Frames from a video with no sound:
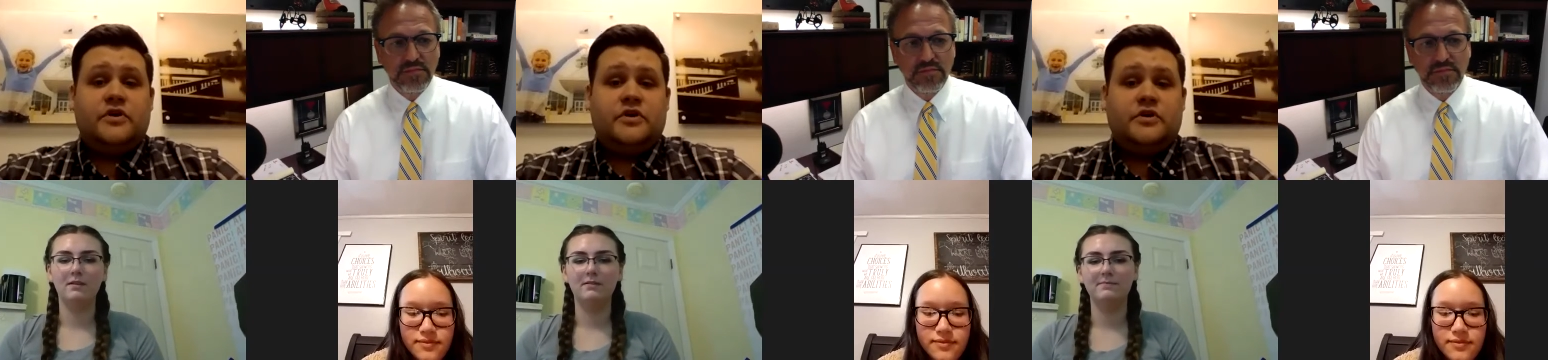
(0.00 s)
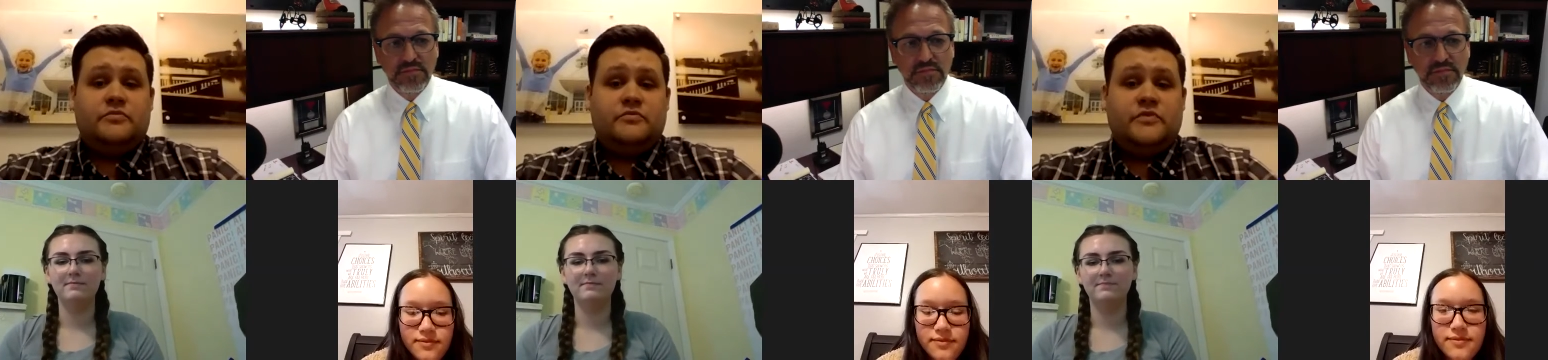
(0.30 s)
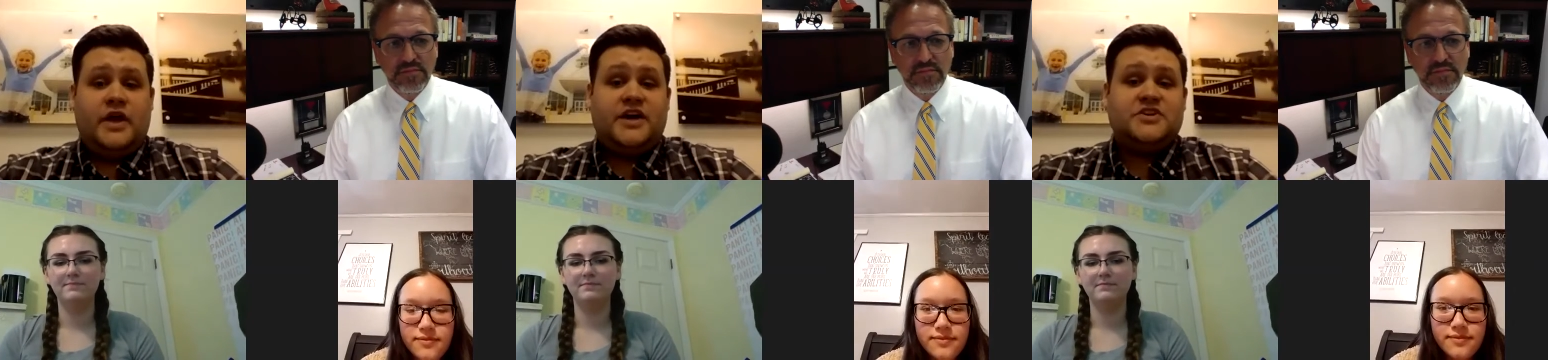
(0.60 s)
Speaker 1: um,
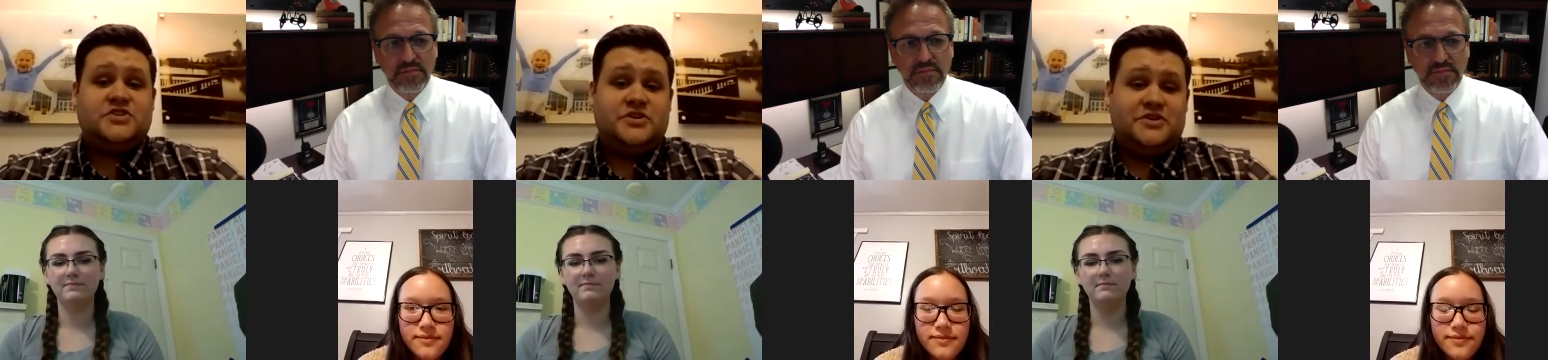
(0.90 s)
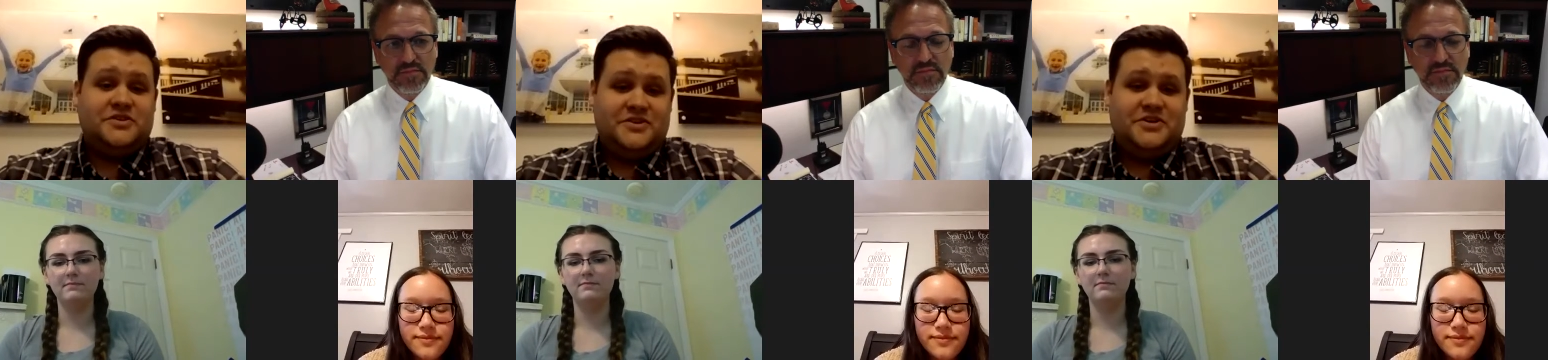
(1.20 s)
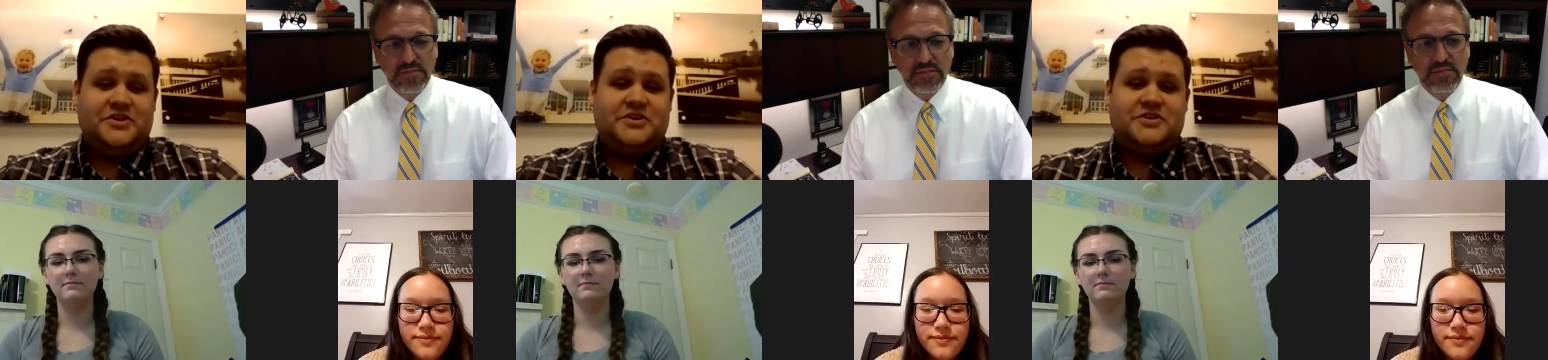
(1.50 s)
actually
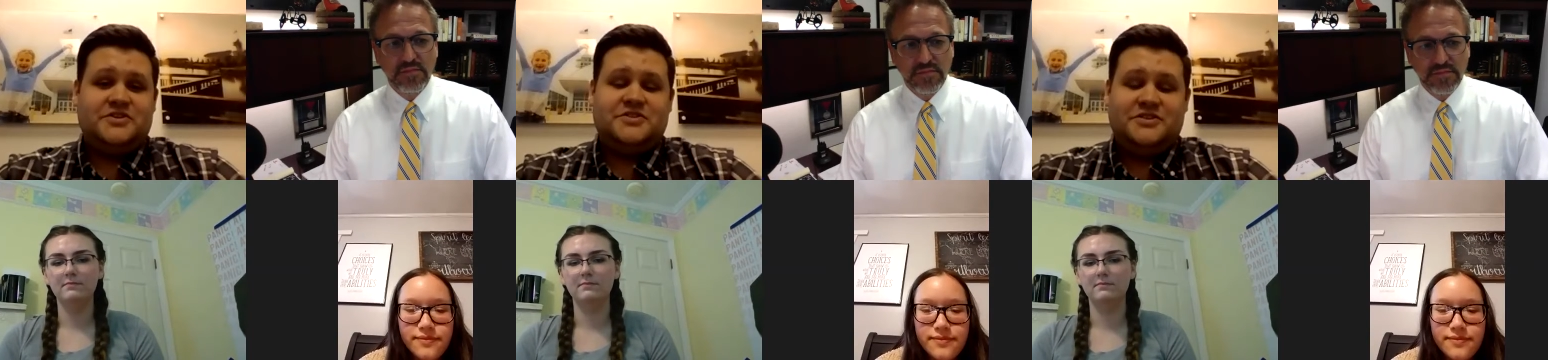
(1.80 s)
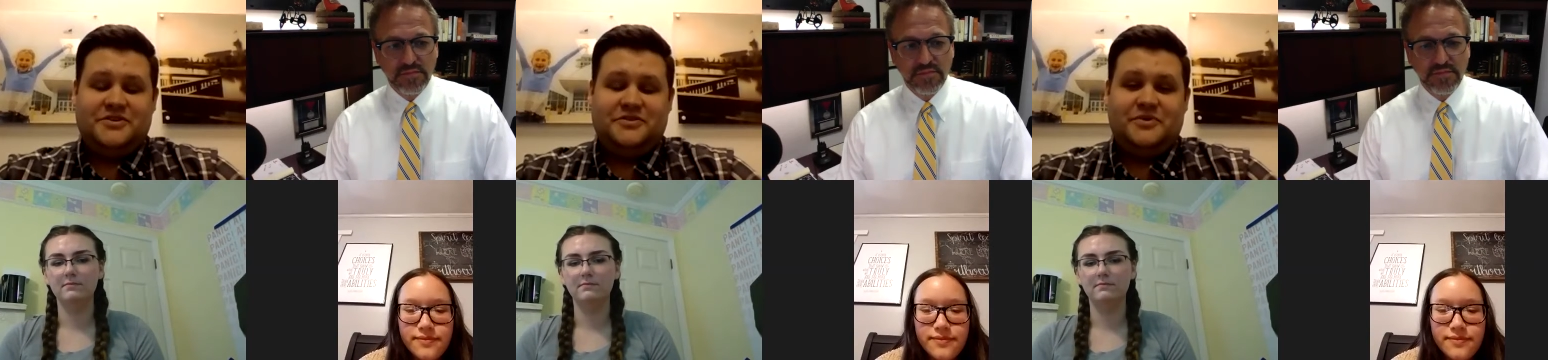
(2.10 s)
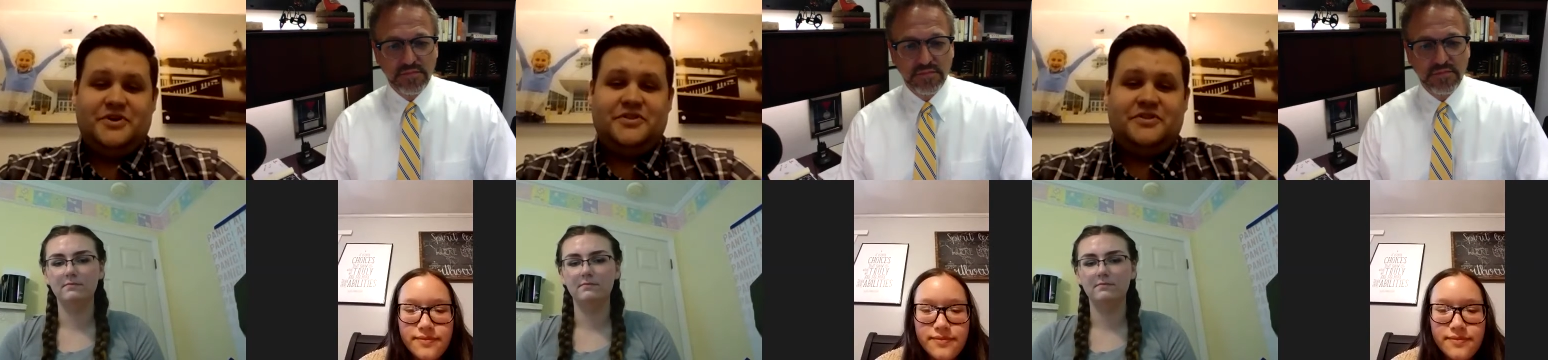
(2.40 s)
Lydia the,
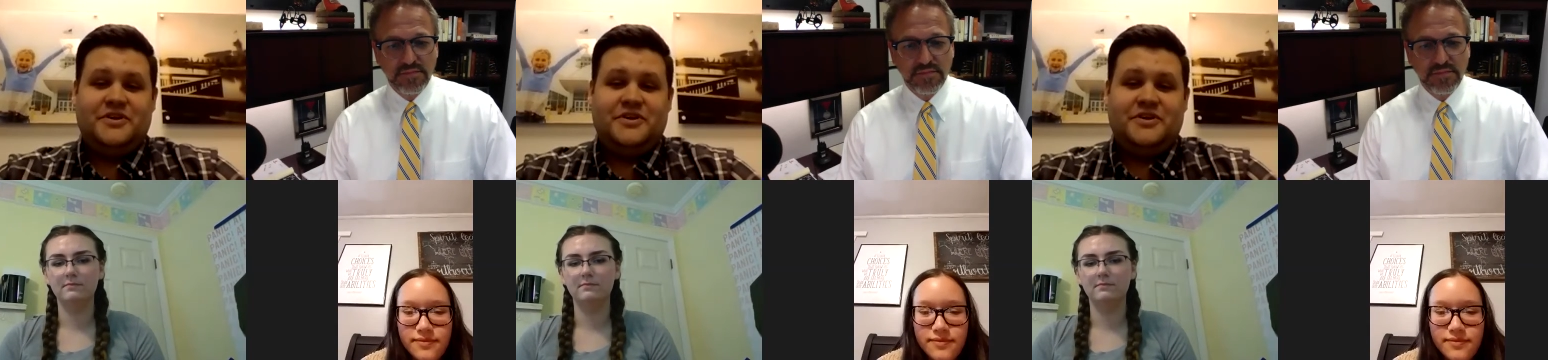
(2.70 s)
with